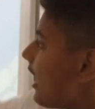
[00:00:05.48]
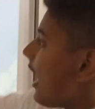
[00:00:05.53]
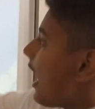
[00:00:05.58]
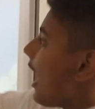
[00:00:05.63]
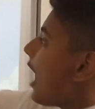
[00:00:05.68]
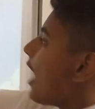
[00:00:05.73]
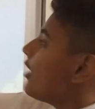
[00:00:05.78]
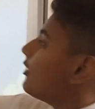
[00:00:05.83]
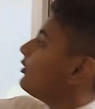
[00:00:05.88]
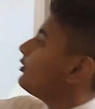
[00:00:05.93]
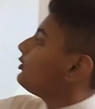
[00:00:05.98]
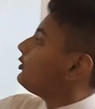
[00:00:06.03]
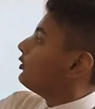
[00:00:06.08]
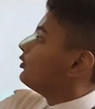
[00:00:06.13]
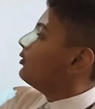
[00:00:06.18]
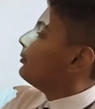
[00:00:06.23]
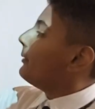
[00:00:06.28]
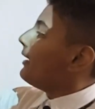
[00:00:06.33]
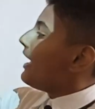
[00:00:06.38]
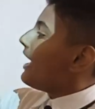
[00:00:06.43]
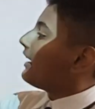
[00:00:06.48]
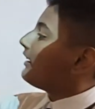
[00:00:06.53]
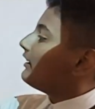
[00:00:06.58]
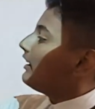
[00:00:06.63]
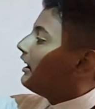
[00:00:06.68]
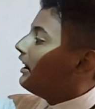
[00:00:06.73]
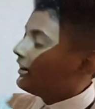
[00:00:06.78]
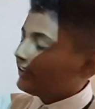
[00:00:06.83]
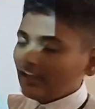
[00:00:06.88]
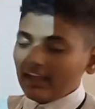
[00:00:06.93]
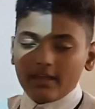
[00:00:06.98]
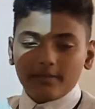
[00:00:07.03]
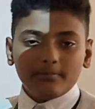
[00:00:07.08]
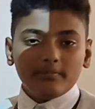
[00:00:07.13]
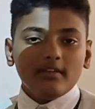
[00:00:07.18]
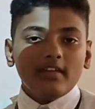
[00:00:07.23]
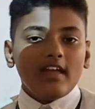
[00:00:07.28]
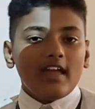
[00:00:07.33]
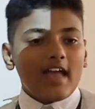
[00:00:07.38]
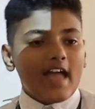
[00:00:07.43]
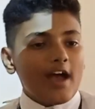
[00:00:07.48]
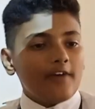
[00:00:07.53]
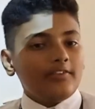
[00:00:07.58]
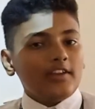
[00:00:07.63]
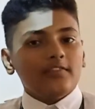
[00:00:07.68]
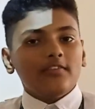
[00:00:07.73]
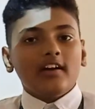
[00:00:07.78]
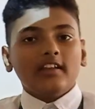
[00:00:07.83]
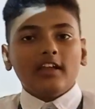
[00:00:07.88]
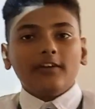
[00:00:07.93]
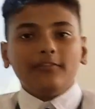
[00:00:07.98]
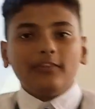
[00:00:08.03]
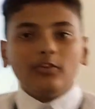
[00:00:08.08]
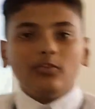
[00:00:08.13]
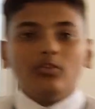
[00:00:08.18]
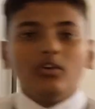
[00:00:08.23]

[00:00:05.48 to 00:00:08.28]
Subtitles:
how to make a game. Every one of